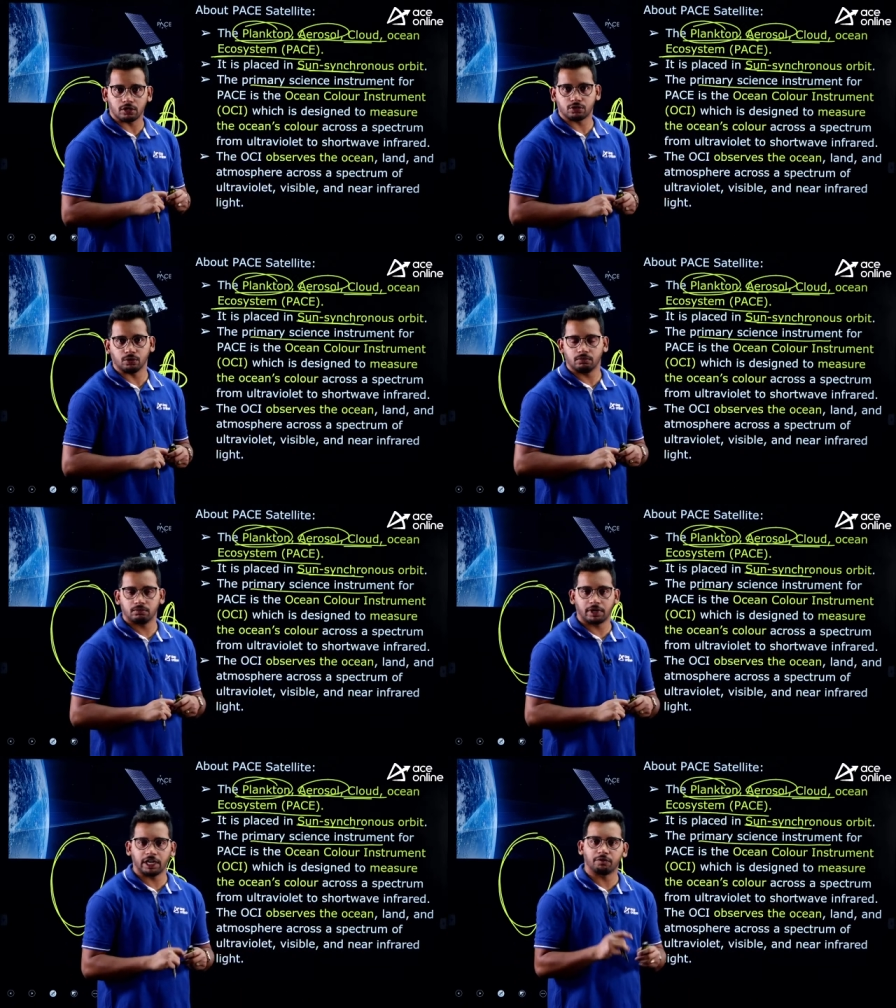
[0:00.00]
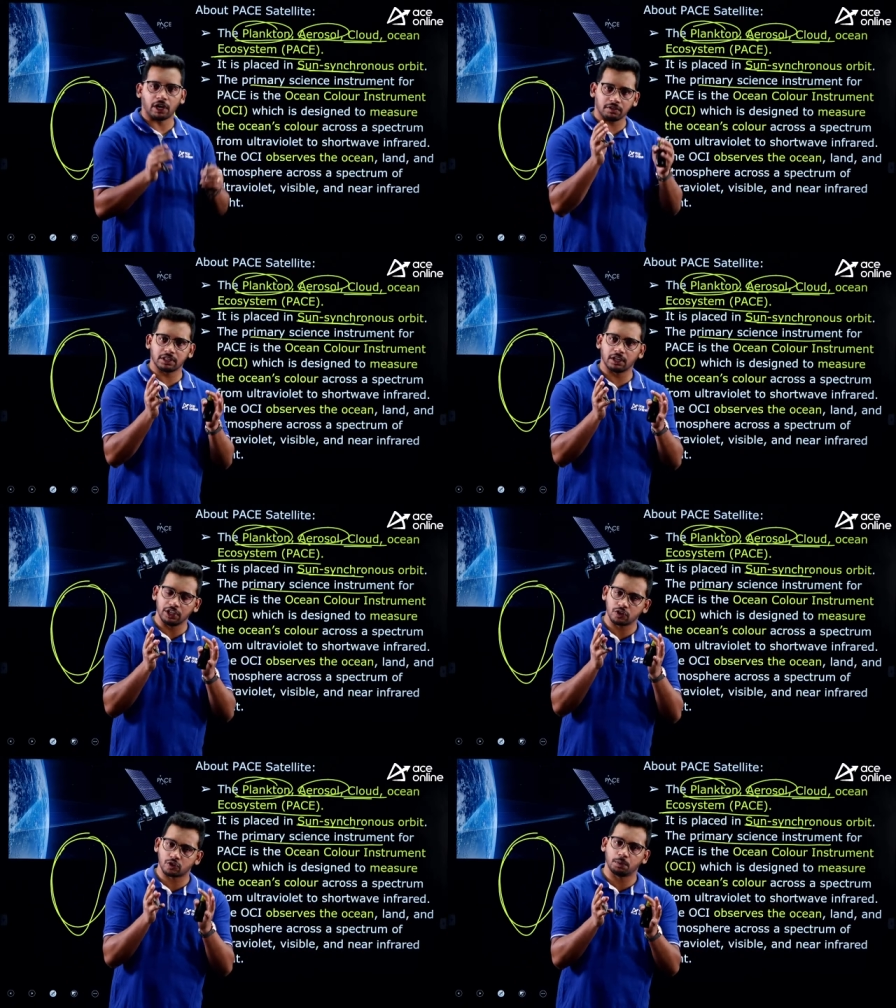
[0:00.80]
also, right. Whatever the
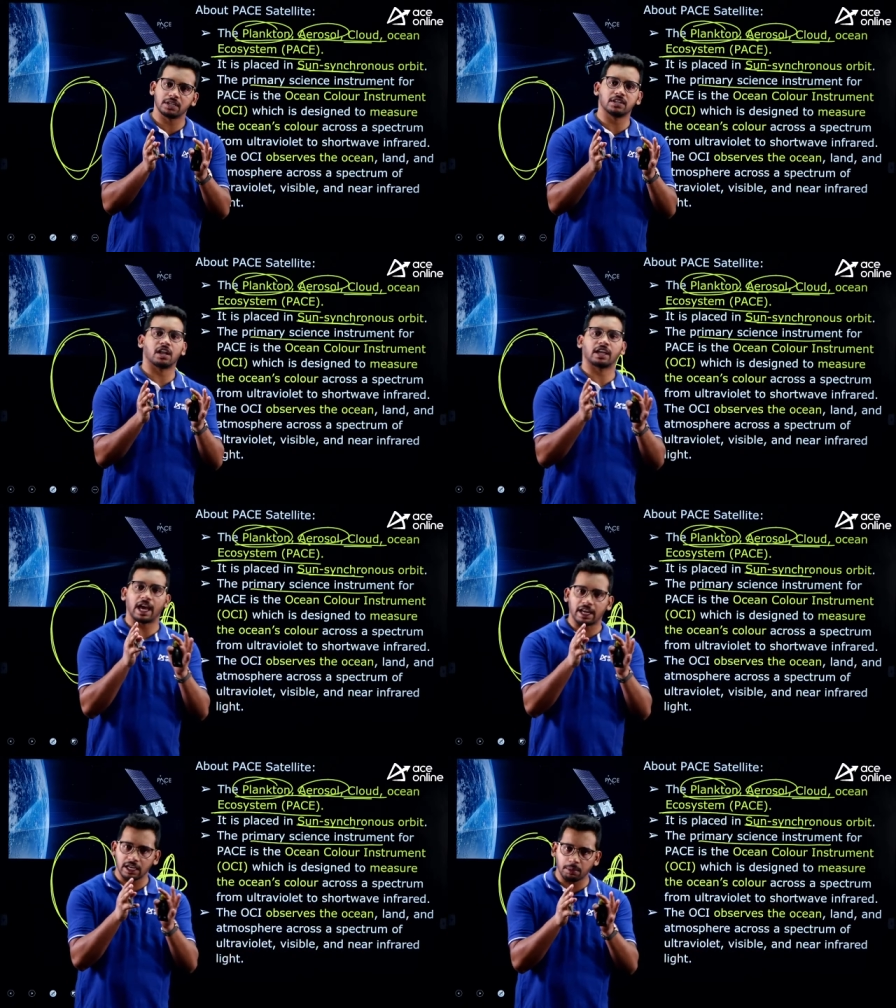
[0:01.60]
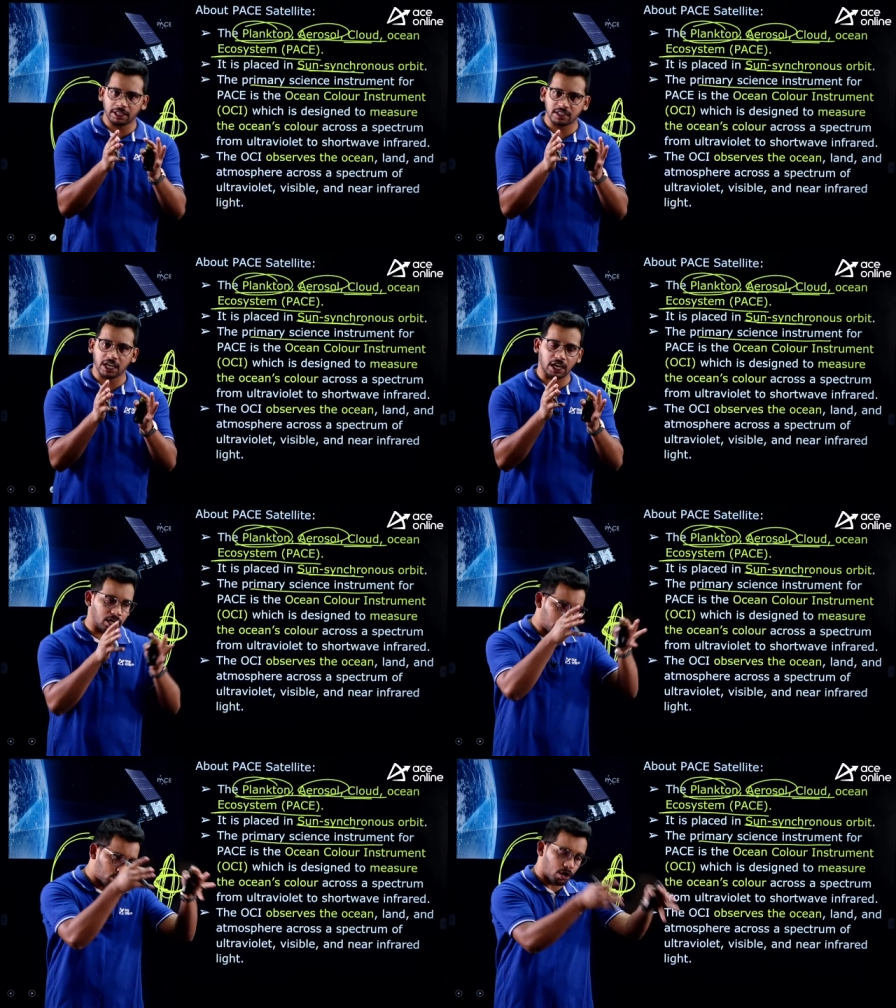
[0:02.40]
instruments that are carried by the
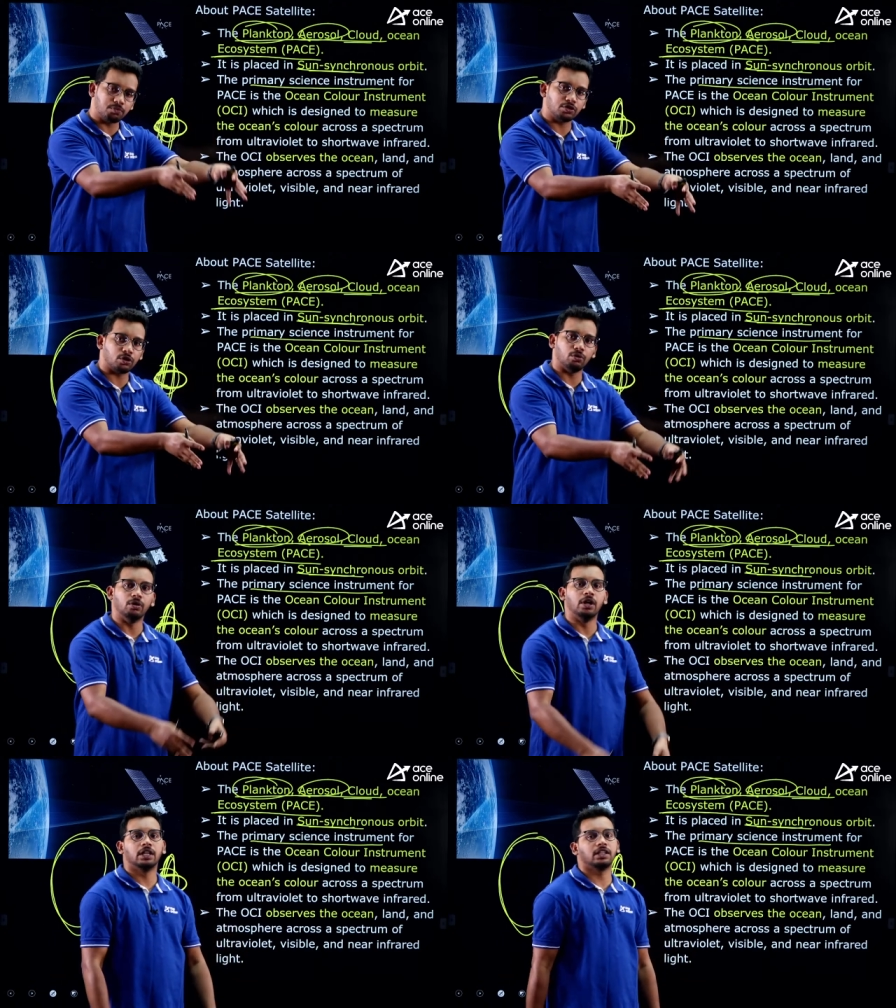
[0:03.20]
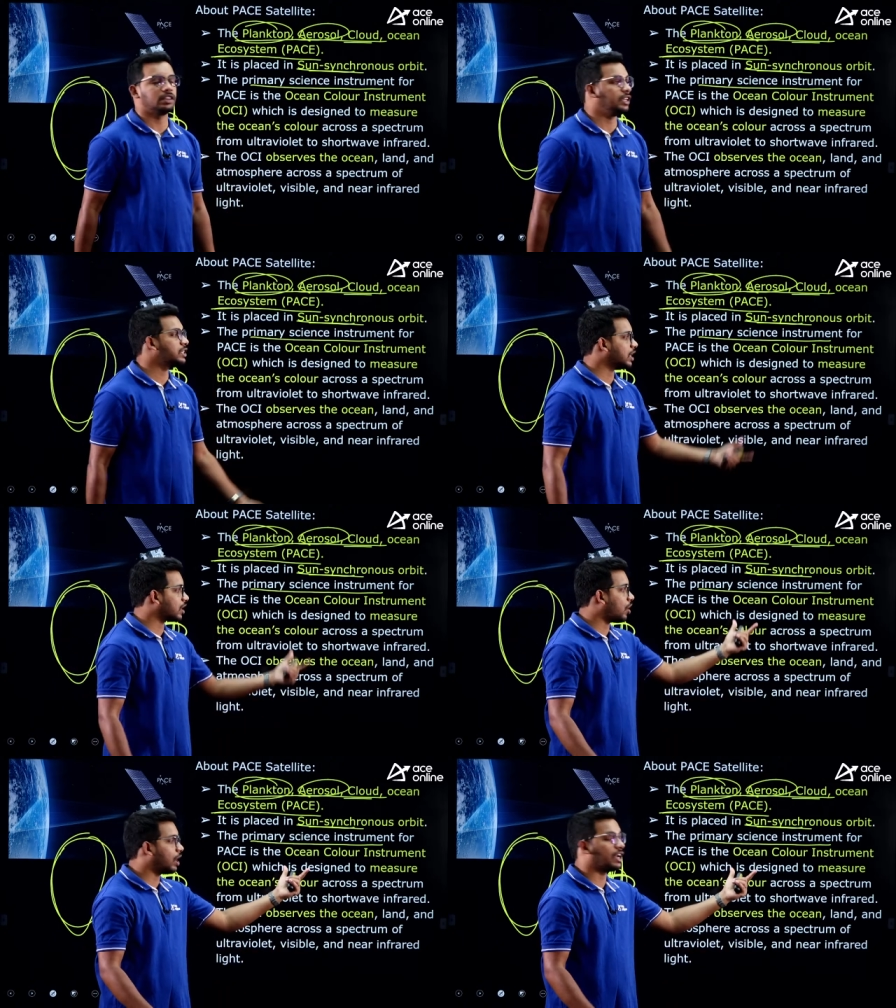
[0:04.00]
satellite to observe the things are
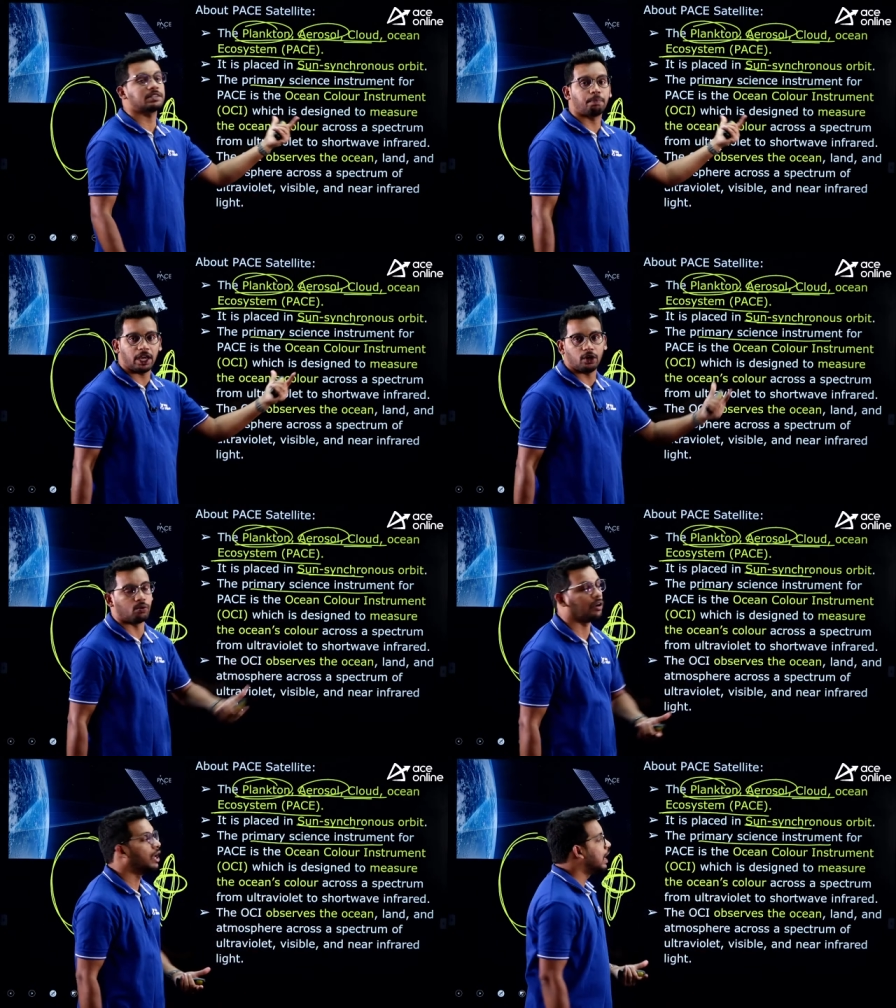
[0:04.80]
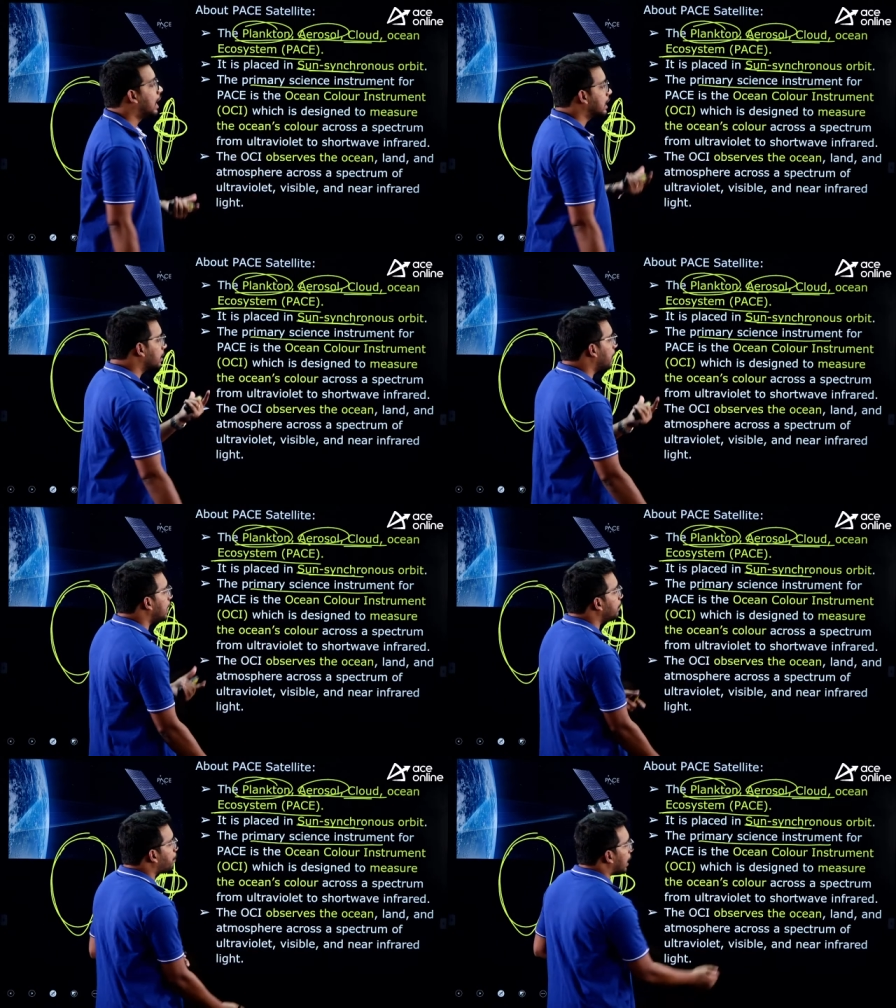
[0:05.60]
called as payload and the
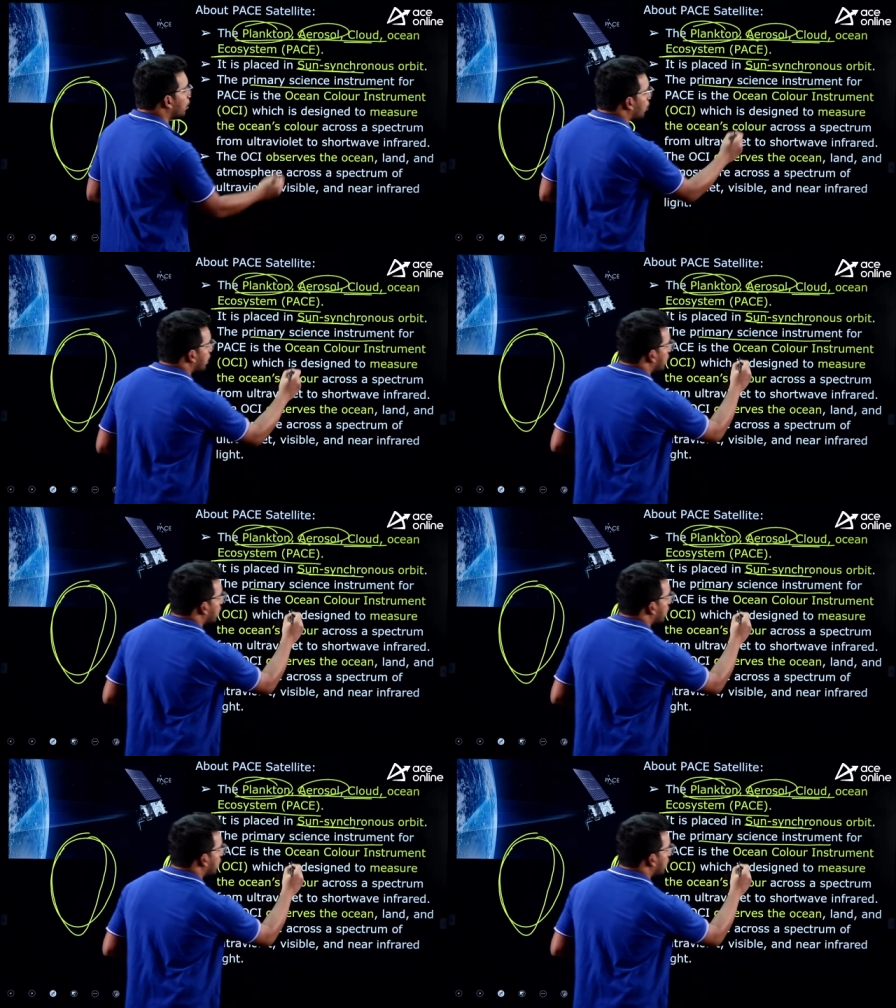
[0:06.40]
main payload